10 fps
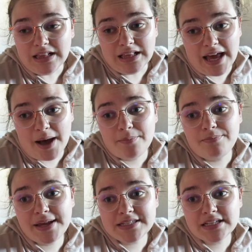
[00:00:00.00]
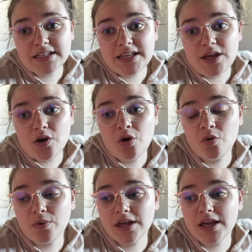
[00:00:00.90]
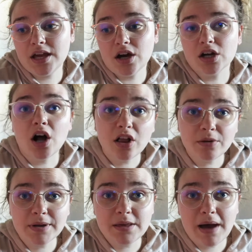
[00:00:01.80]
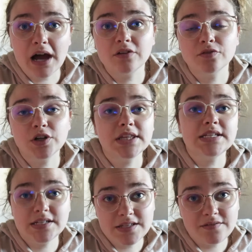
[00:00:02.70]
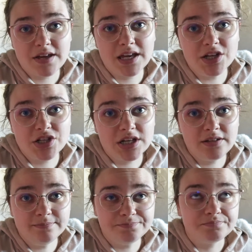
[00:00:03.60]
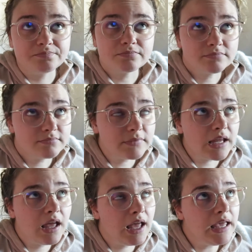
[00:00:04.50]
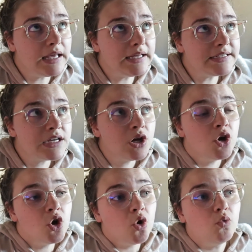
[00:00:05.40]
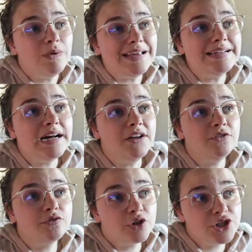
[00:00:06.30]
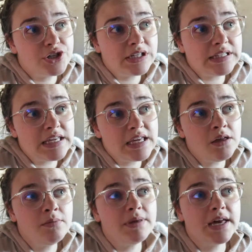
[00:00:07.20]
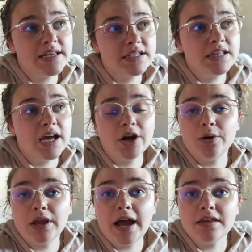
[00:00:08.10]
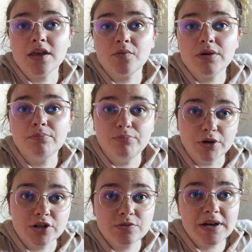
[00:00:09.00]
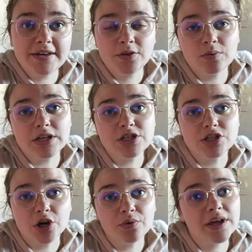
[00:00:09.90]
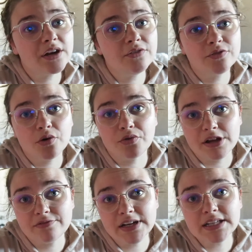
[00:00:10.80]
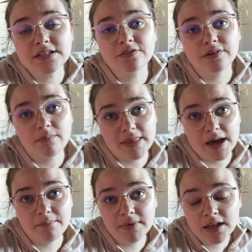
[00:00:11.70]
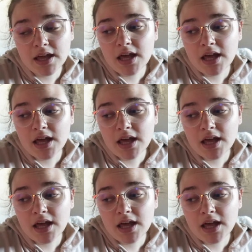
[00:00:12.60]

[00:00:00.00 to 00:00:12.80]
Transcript: yeah, basically we got all our money back for the Disney vacation, and we unfortunately, because of the airline that we booked with, we don't get a full refund from them.